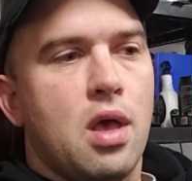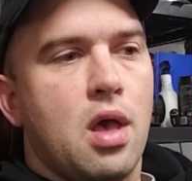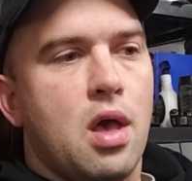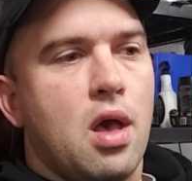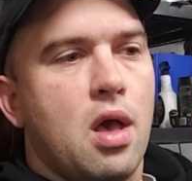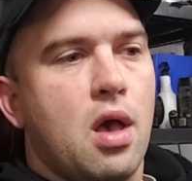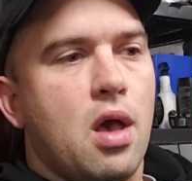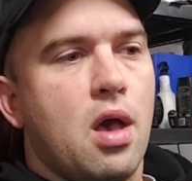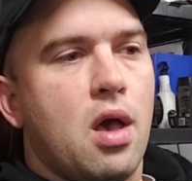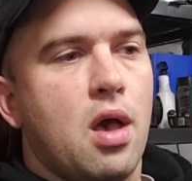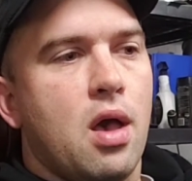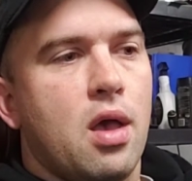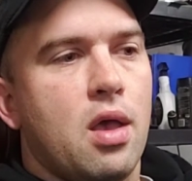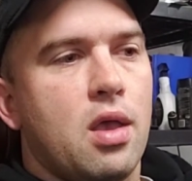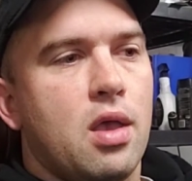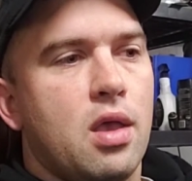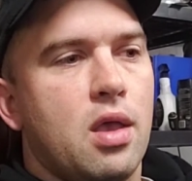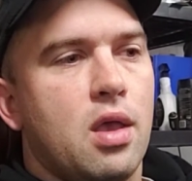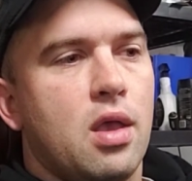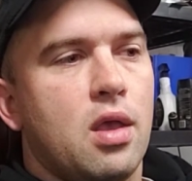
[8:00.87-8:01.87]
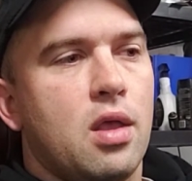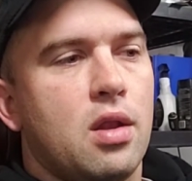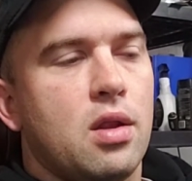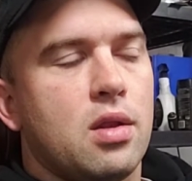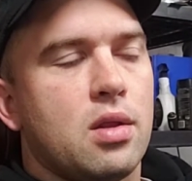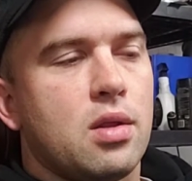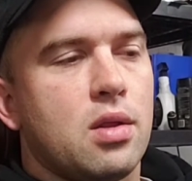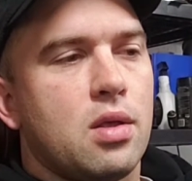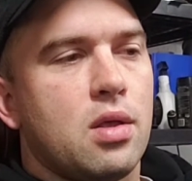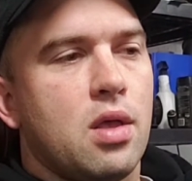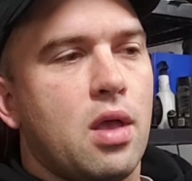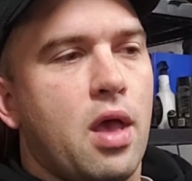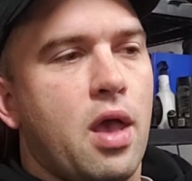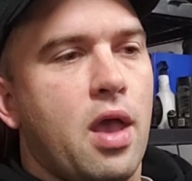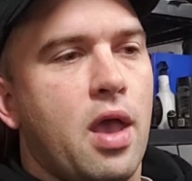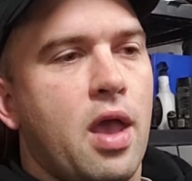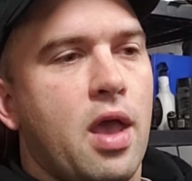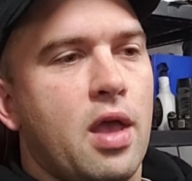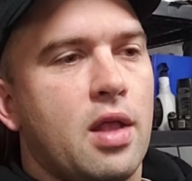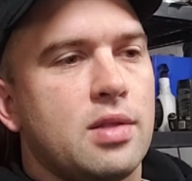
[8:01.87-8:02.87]
and
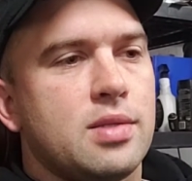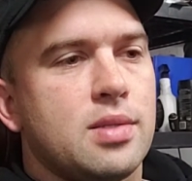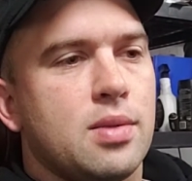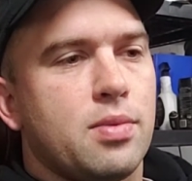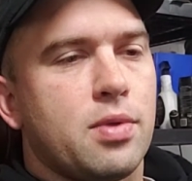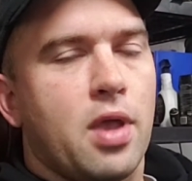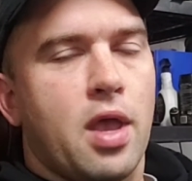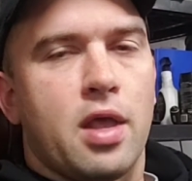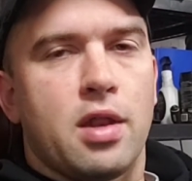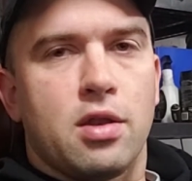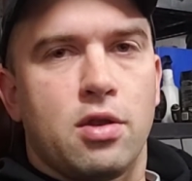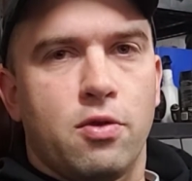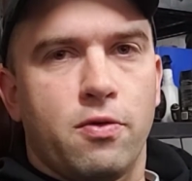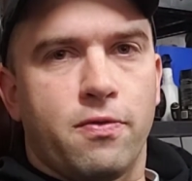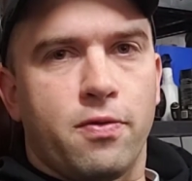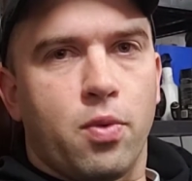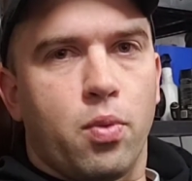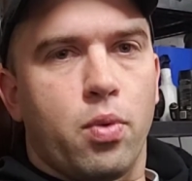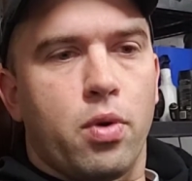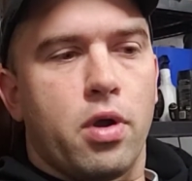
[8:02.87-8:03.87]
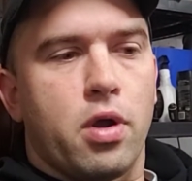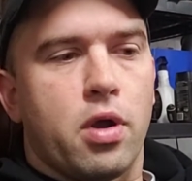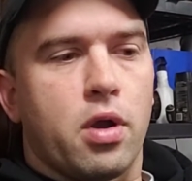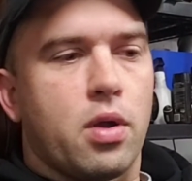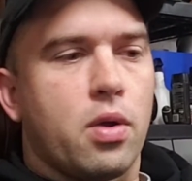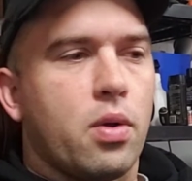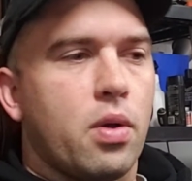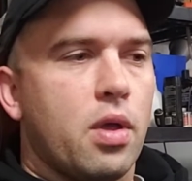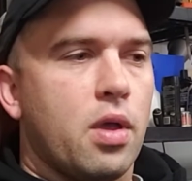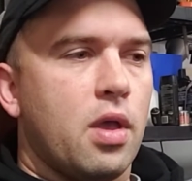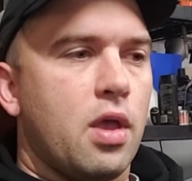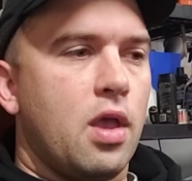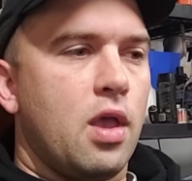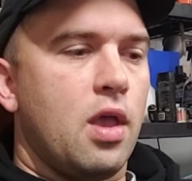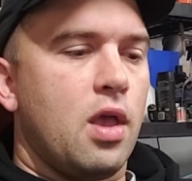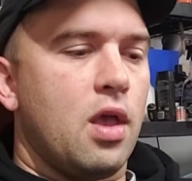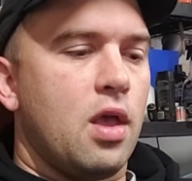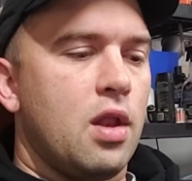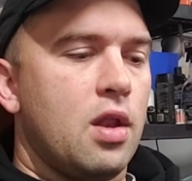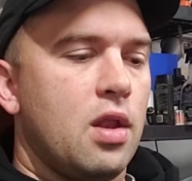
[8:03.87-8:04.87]
I had something I had to do for work,
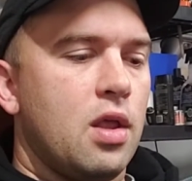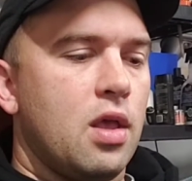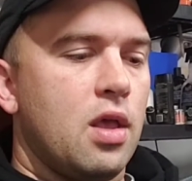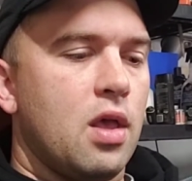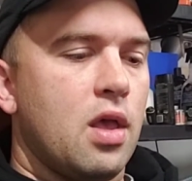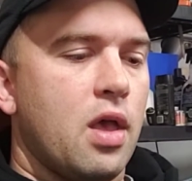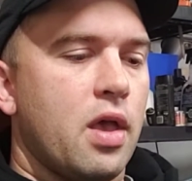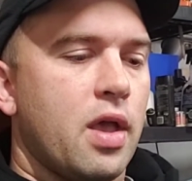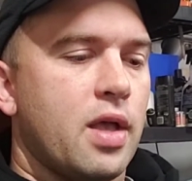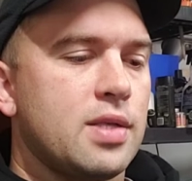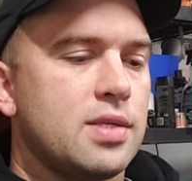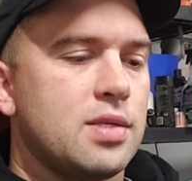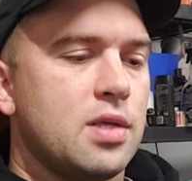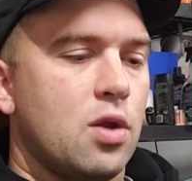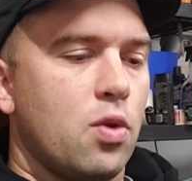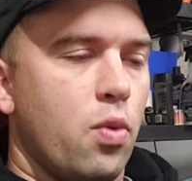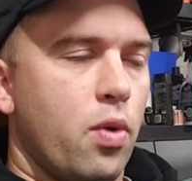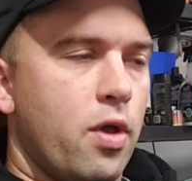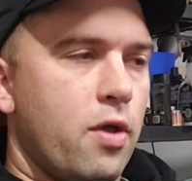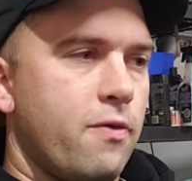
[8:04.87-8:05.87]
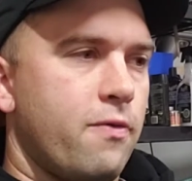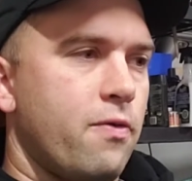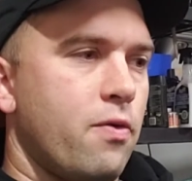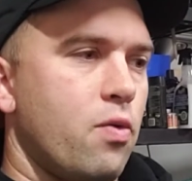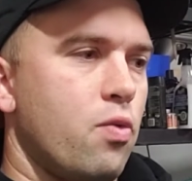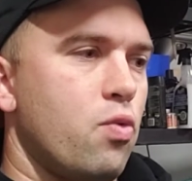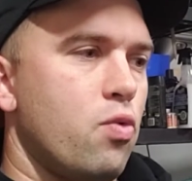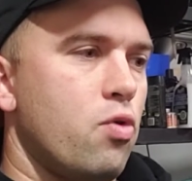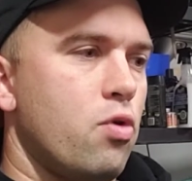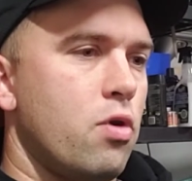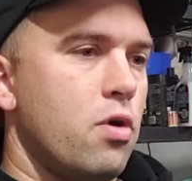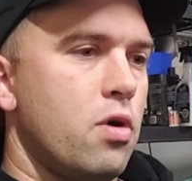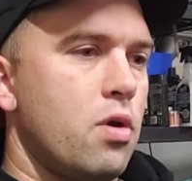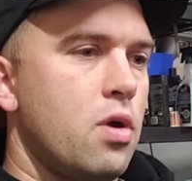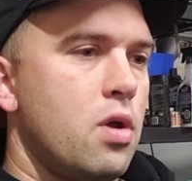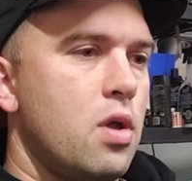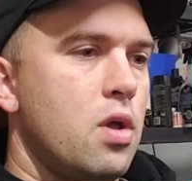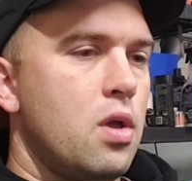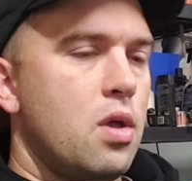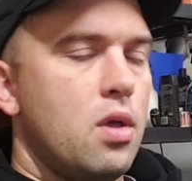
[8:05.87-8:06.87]
and I got sent away for
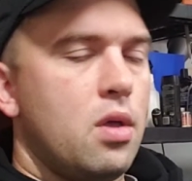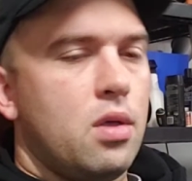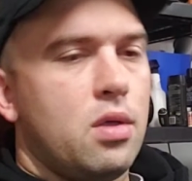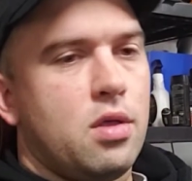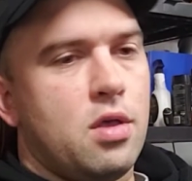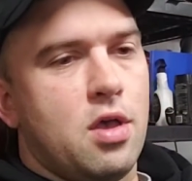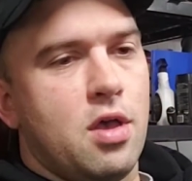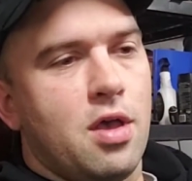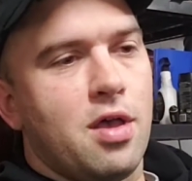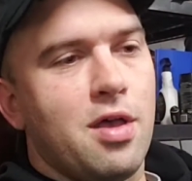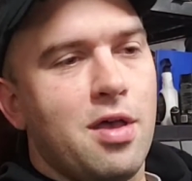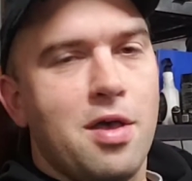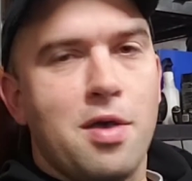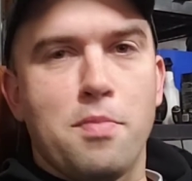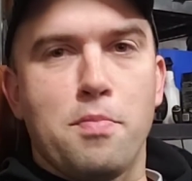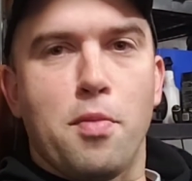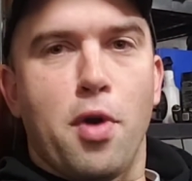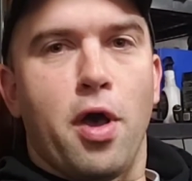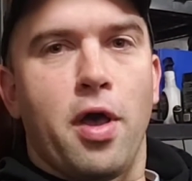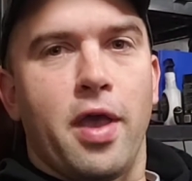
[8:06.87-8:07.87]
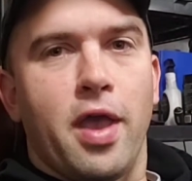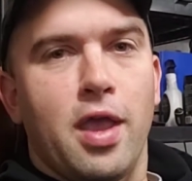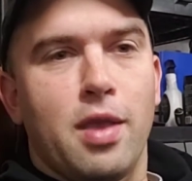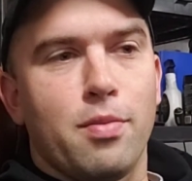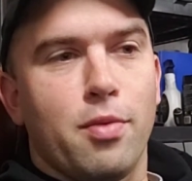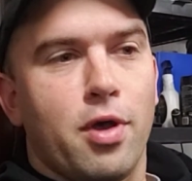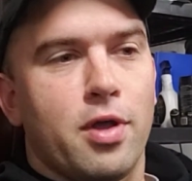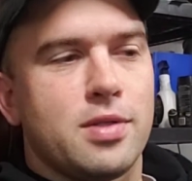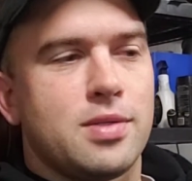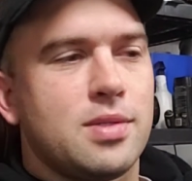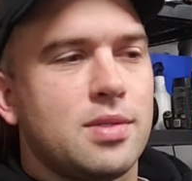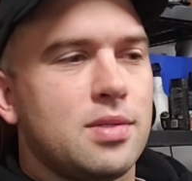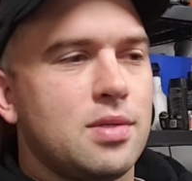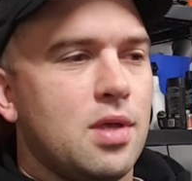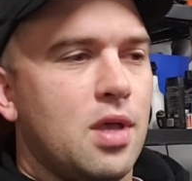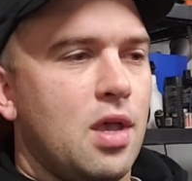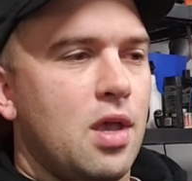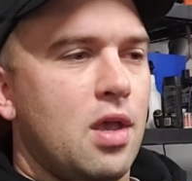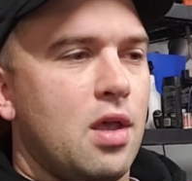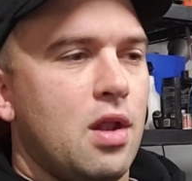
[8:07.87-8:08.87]
8 months,
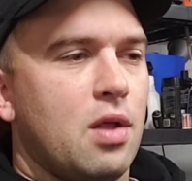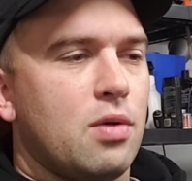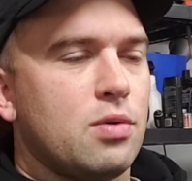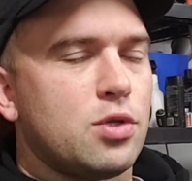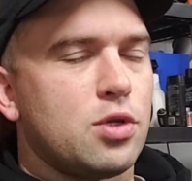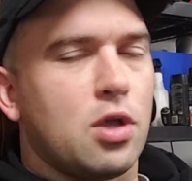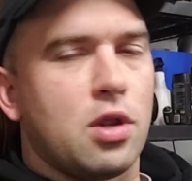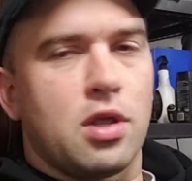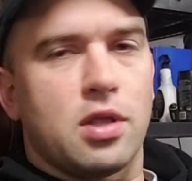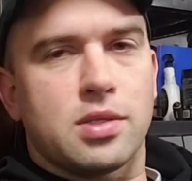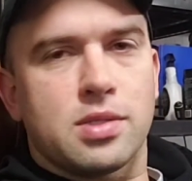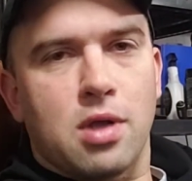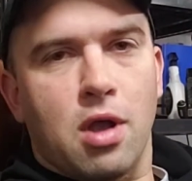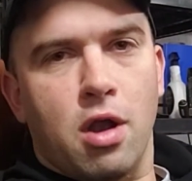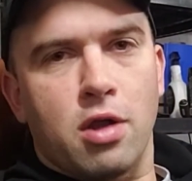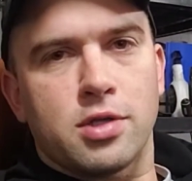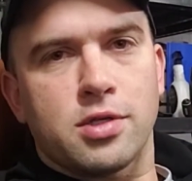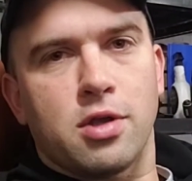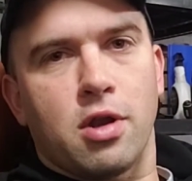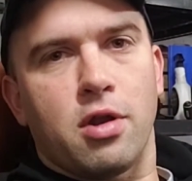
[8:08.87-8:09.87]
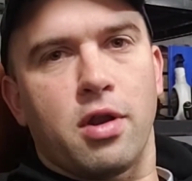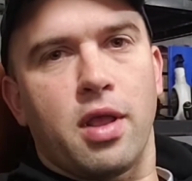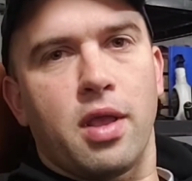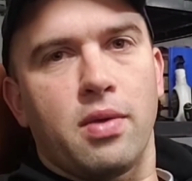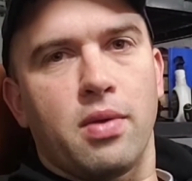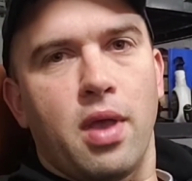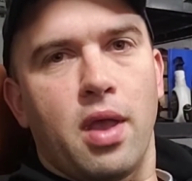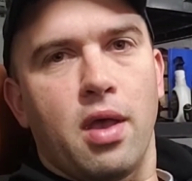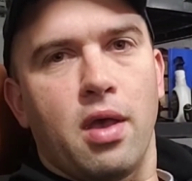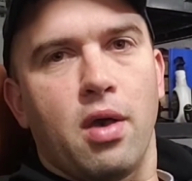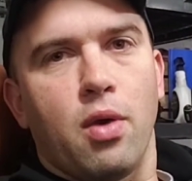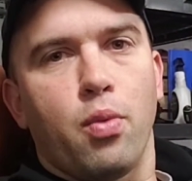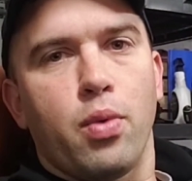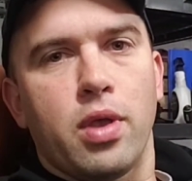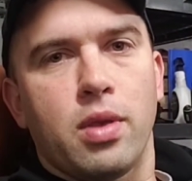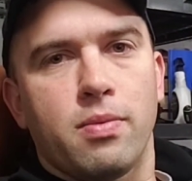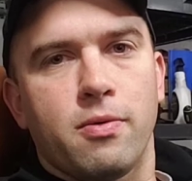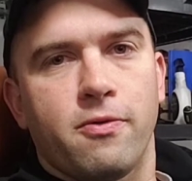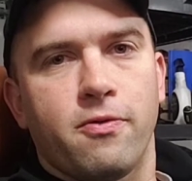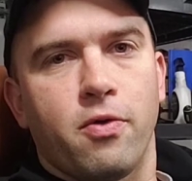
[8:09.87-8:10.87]
and I was going to get this car started a
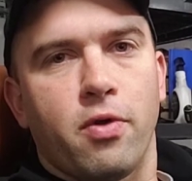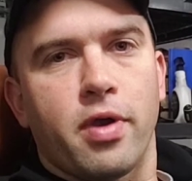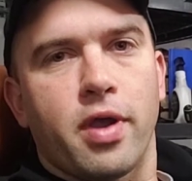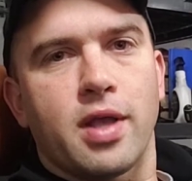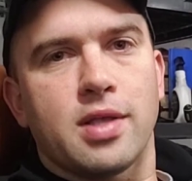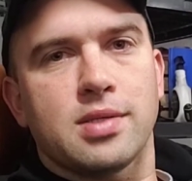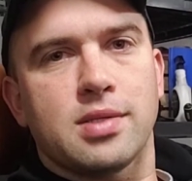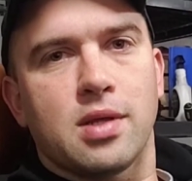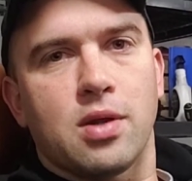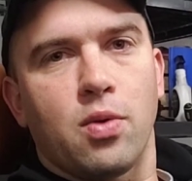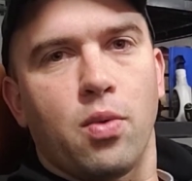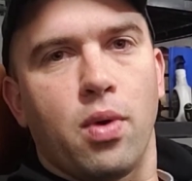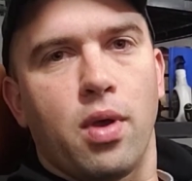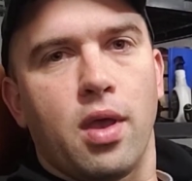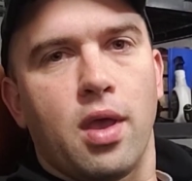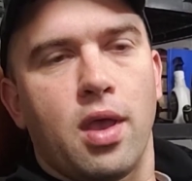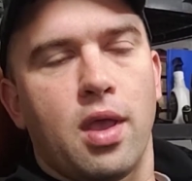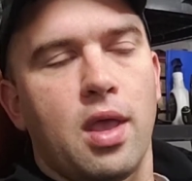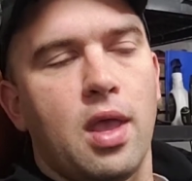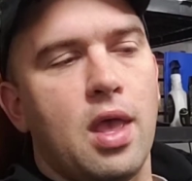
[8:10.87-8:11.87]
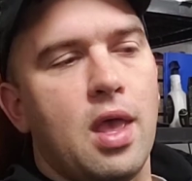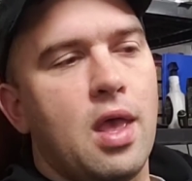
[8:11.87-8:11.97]
week before I got sent away,